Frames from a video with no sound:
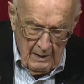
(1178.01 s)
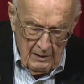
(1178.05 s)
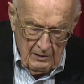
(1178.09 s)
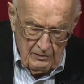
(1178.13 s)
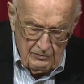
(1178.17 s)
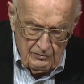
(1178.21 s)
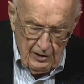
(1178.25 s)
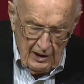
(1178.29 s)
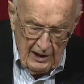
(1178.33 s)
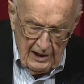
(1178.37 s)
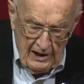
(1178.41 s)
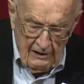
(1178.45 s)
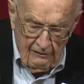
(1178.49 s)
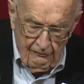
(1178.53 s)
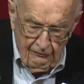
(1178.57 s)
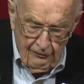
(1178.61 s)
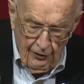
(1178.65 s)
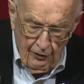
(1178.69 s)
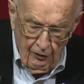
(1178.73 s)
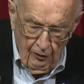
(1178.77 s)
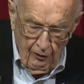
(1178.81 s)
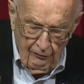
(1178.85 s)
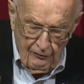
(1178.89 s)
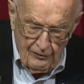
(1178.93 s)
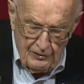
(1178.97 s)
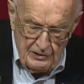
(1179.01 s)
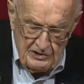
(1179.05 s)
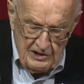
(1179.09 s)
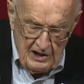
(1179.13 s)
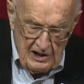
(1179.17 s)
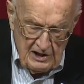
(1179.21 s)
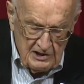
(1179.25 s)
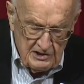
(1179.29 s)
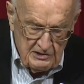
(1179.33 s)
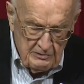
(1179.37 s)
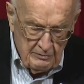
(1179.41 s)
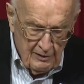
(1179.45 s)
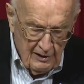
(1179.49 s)
training for
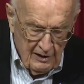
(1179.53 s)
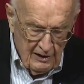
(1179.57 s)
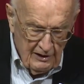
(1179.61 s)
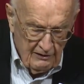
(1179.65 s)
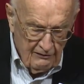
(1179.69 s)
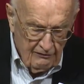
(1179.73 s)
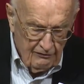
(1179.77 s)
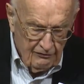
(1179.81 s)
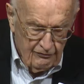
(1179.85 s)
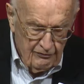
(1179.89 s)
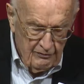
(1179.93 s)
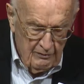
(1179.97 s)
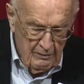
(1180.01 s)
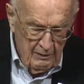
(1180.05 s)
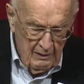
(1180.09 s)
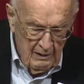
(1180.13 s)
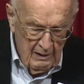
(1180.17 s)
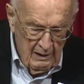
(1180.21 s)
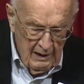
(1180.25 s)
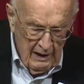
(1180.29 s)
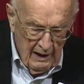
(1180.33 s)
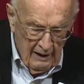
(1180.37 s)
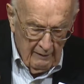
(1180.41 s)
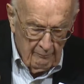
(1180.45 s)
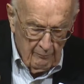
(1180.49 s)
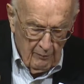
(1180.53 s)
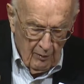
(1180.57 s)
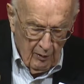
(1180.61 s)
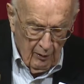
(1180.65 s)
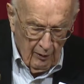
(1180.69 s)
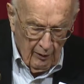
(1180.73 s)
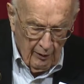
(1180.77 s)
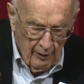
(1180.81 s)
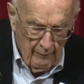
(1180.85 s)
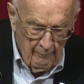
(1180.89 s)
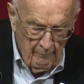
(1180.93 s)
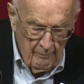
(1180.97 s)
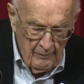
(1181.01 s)
overseas relief, and
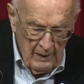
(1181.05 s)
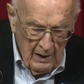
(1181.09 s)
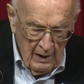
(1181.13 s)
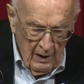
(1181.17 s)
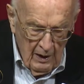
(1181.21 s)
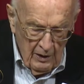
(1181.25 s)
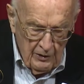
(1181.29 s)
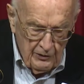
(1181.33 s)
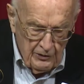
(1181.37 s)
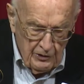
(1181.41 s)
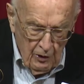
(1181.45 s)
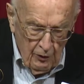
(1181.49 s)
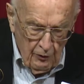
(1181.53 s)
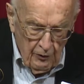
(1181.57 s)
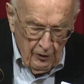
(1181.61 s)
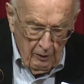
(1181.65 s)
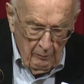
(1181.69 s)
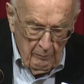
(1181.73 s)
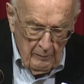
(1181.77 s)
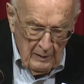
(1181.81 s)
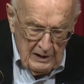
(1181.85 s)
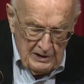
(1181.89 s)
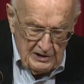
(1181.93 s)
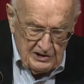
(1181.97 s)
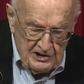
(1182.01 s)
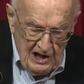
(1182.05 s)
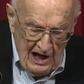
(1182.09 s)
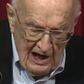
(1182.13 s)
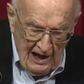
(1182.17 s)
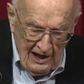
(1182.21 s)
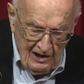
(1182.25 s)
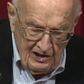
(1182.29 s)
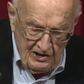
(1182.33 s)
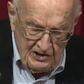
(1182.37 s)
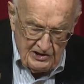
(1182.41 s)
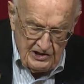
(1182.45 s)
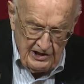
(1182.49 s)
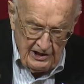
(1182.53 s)
more. Notably
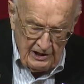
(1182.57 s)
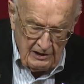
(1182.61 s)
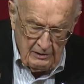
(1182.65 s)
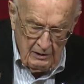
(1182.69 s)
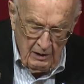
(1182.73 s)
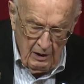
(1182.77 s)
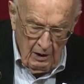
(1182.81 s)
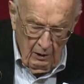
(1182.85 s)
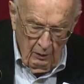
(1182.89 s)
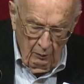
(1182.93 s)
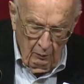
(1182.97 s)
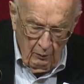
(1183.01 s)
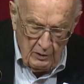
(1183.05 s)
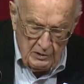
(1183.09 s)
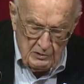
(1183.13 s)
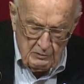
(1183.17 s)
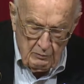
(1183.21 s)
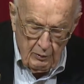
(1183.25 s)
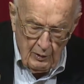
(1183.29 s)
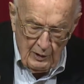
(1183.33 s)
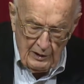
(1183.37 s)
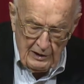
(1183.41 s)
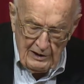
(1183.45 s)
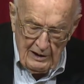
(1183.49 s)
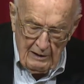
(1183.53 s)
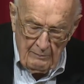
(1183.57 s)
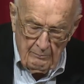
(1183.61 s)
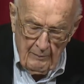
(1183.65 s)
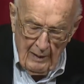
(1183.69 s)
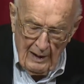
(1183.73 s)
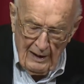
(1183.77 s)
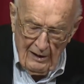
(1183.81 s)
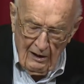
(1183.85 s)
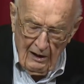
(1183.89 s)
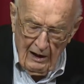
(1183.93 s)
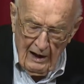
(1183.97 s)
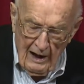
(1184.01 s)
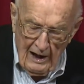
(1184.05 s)
challenging was work in
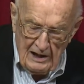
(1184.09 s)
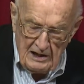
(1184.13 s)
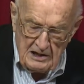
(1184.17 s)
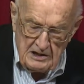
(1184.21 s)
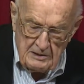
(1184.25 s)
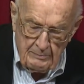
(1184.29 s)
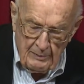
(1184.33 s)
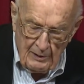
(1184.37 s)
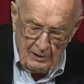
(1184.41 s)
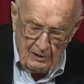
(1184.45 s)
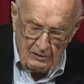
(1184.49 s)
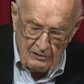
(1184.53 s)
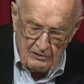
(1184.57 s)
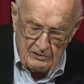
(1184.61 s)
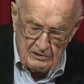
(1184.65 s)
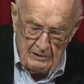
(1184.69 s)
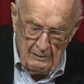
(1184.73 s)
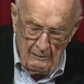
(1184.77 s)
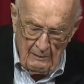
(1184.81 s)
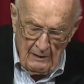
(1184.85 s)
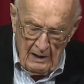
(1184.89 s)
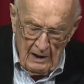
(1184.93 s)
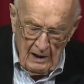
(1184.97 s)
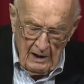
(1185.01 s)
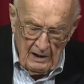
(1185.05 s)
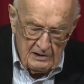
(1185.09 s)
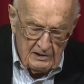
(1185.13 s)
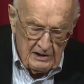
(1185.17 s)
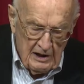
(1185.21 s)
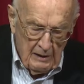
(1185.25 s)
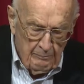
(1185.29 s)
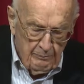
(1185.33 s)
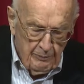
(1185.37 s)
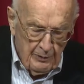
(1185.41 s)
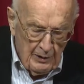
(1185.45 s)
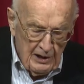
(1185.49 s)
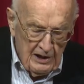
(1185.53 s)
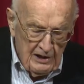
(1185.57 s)
mental hospitals,
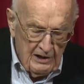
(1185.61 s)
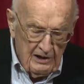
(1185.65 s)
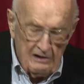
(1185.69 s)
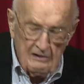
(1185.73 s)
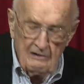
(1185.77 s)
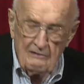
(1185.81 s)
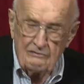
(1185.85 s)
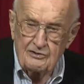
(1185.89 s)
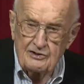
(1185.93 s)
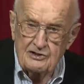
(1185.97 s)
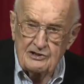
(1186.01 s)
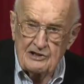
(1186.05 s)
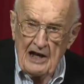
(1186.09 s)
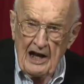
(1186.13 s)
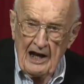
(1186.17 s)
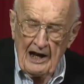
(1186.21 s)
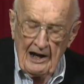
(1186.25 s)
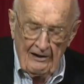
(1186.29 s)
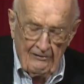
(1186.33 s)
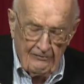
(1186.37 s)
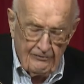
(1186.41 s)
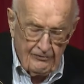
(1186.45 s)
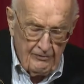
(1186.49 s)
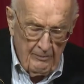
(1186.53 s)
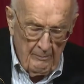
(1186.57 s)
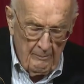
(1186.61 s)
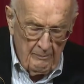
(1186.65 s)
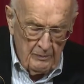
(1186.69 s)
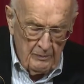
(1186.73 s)
depleted of staff.